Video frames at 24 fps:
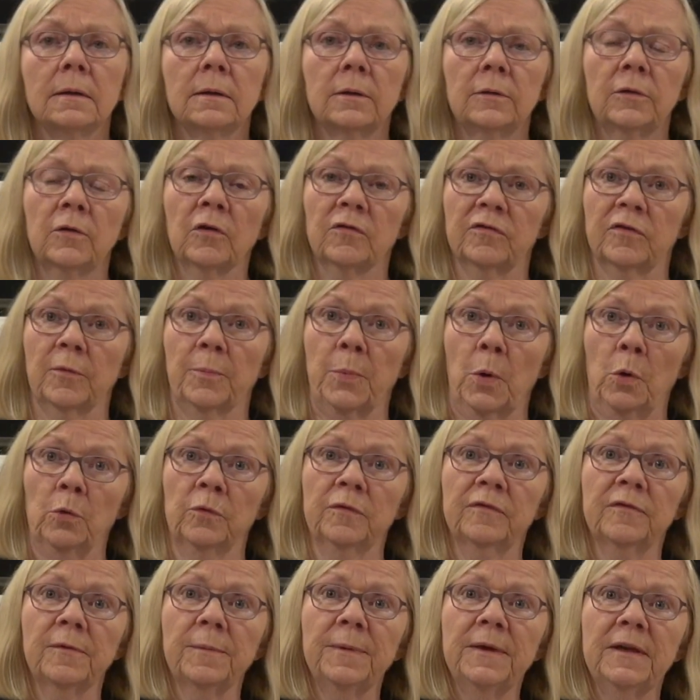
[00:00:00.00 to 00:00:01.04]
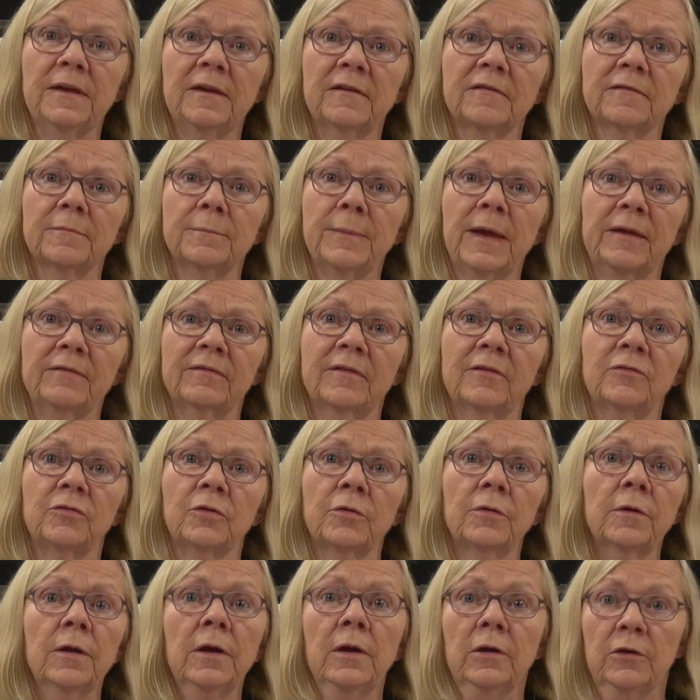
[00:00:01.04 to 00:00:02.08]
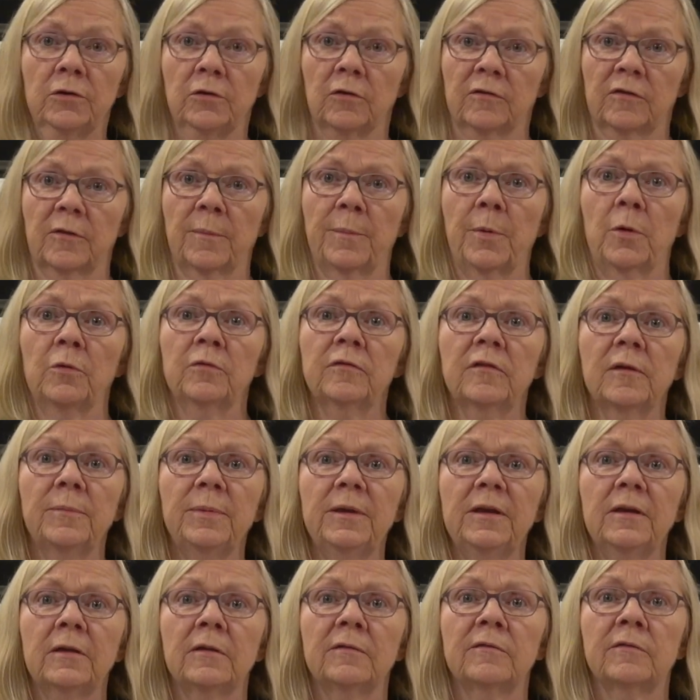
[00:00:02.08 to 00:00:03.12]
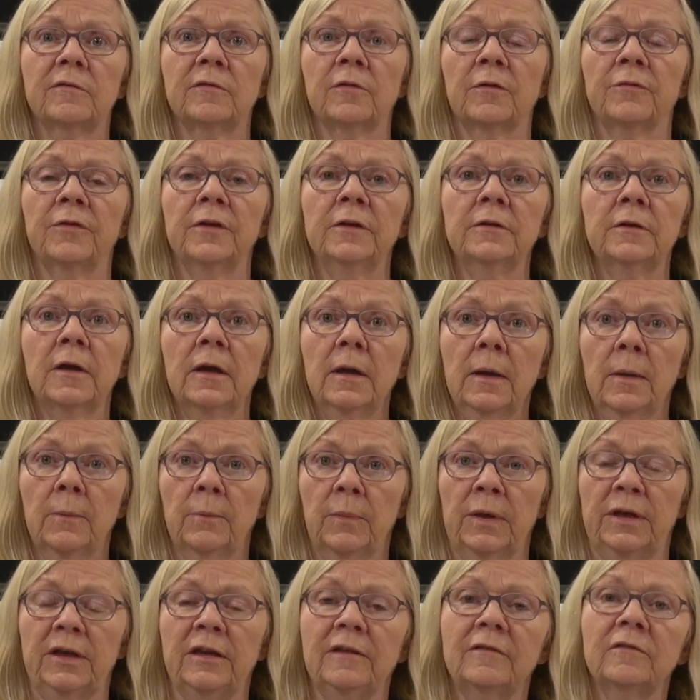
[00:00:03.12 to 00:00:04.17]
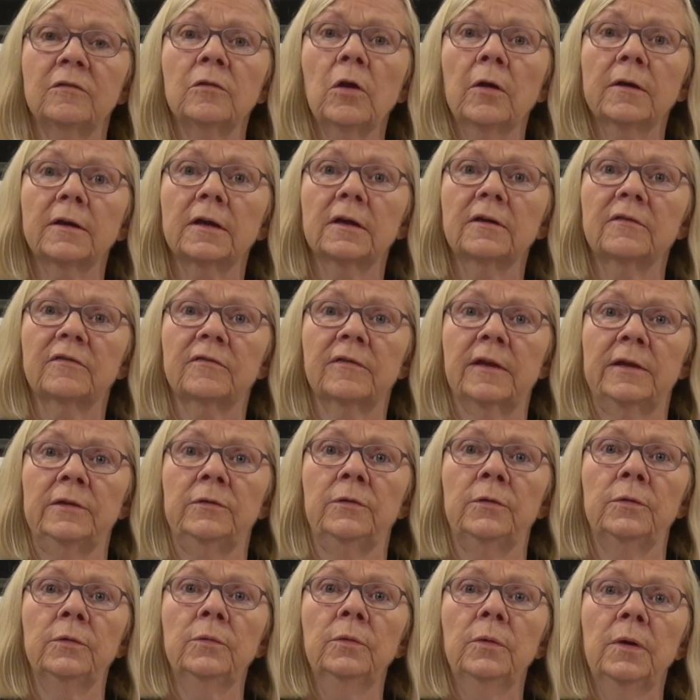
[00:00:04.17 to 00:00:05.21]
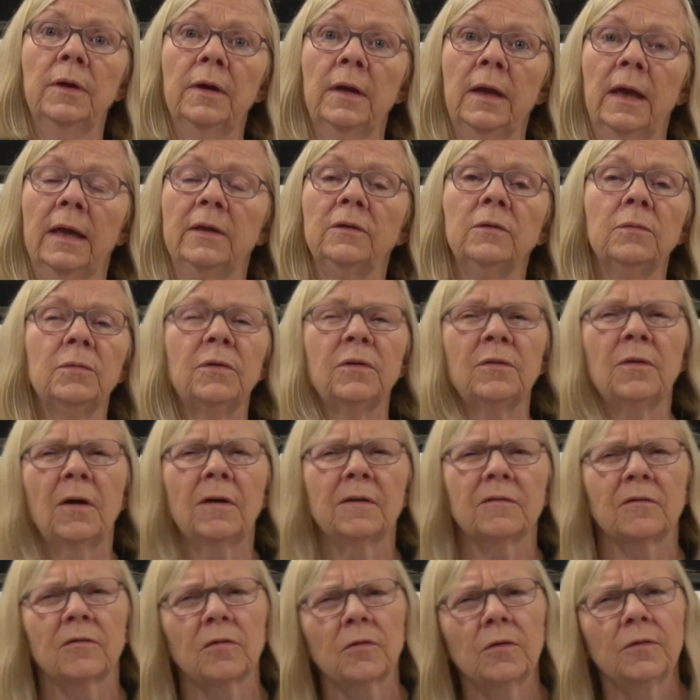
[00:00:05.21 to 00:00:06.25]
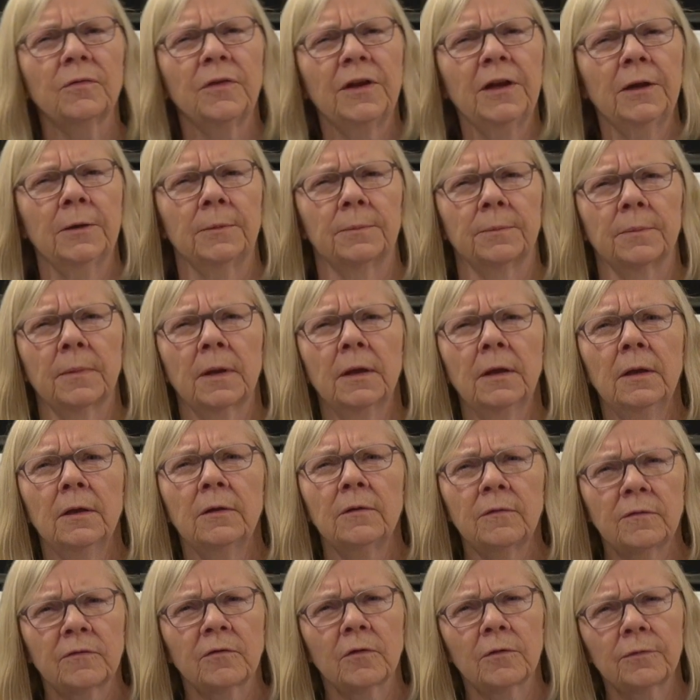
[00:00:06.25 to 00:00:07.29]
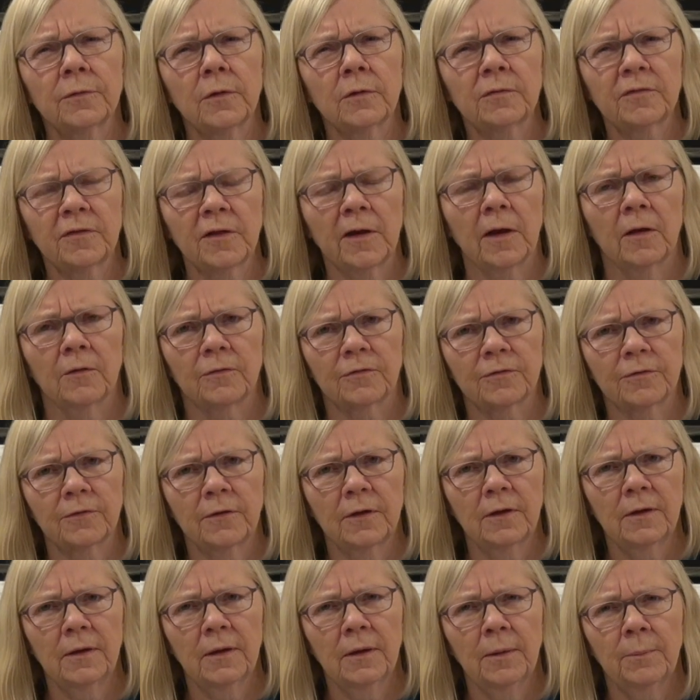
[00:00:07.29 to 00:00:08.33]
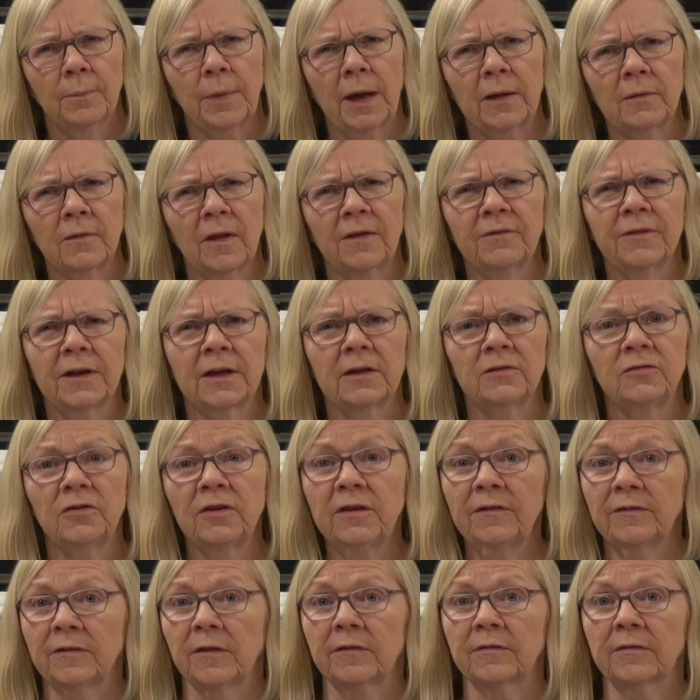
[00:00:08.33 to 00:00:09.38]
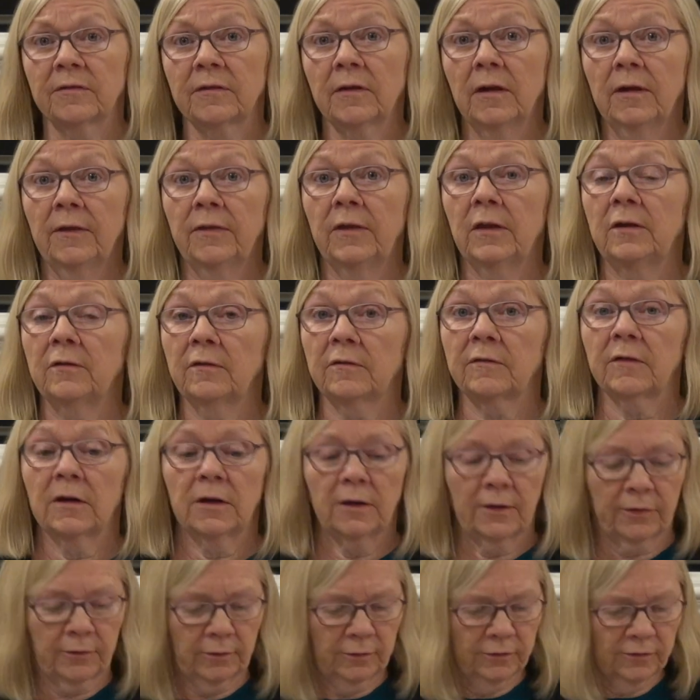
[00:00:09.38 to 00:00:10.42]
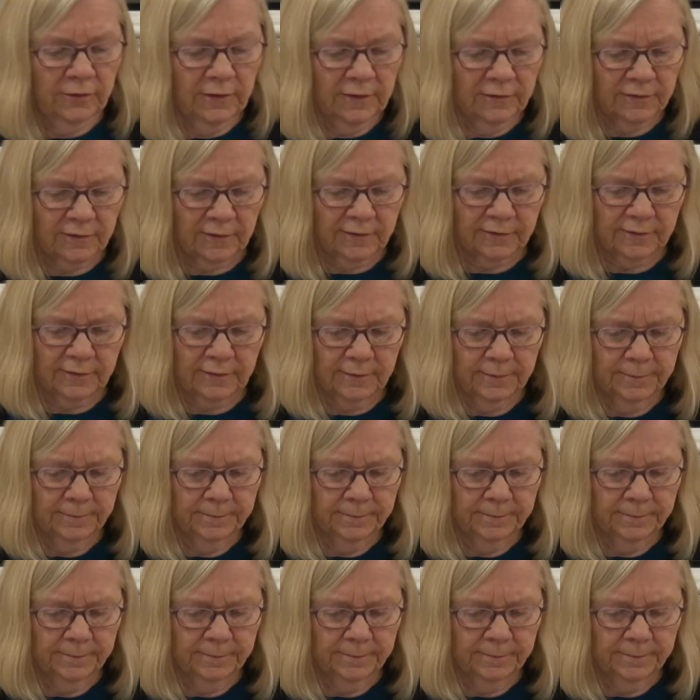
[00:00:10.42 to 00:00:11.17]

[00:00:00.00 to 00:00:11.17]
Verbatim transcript: You're supposed to be his messenger. You're supposed to be his servant. But he's not going to send you, and you do not serve him. You serve yourself by loving a Jesus that is another Jesus.